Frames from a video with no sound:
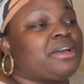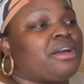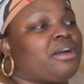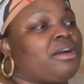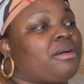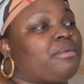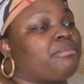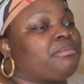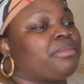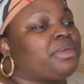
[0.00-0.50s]

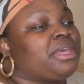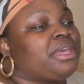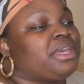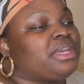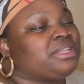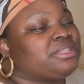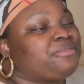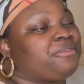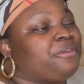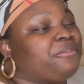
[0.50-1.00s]
Um,
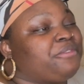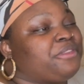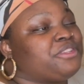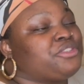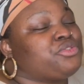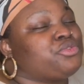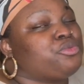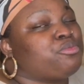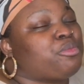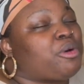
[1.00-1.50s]
it's
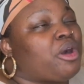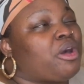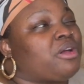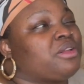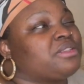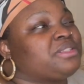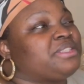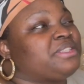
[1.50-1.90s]
52 balls,